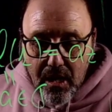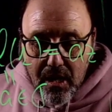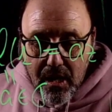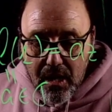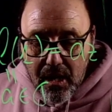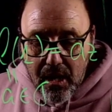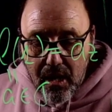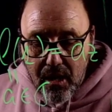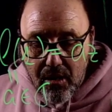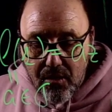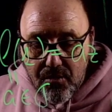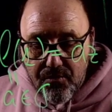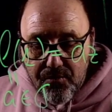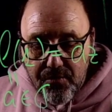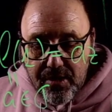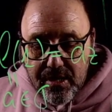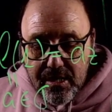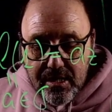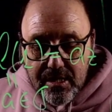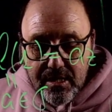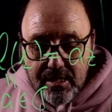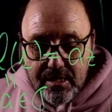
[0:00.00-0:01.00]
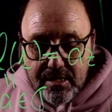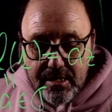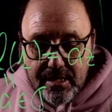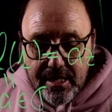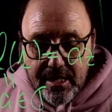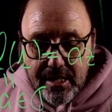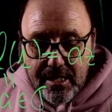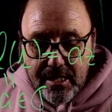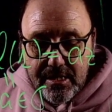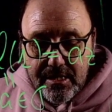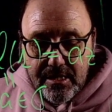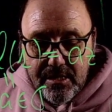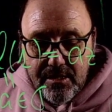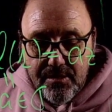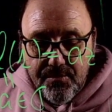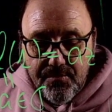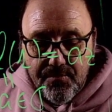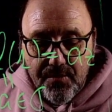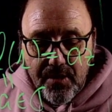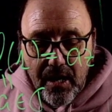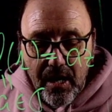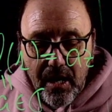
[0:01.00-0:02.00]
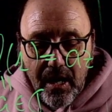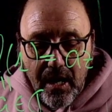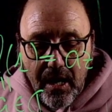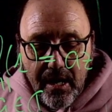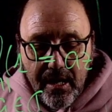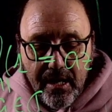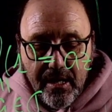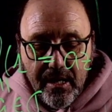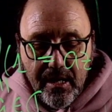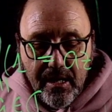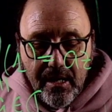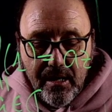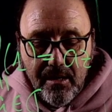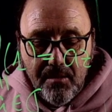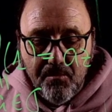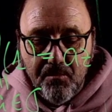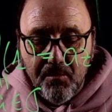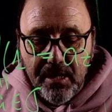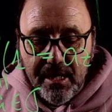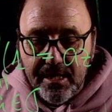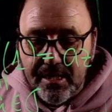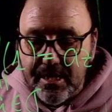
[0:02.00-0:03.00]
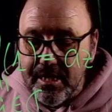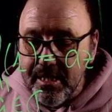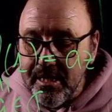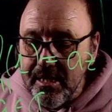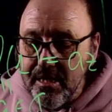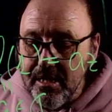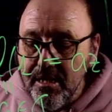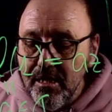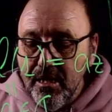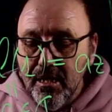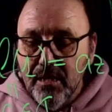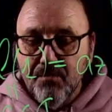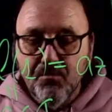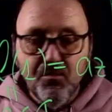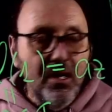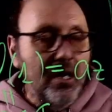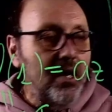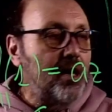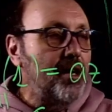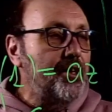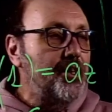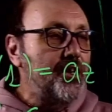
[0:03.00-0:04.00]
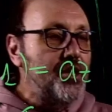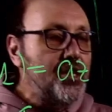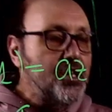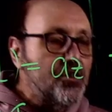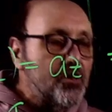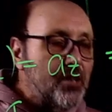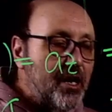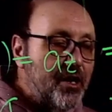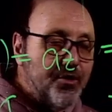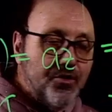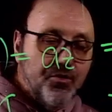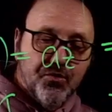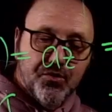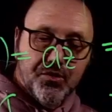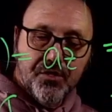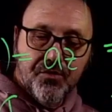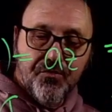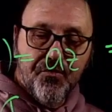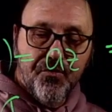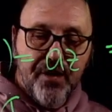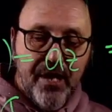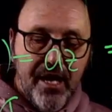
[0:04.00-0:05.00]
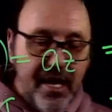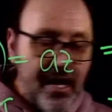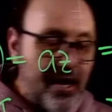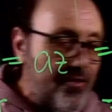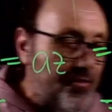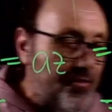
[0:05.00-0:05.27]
alpha negative I beta. Now here I use the fact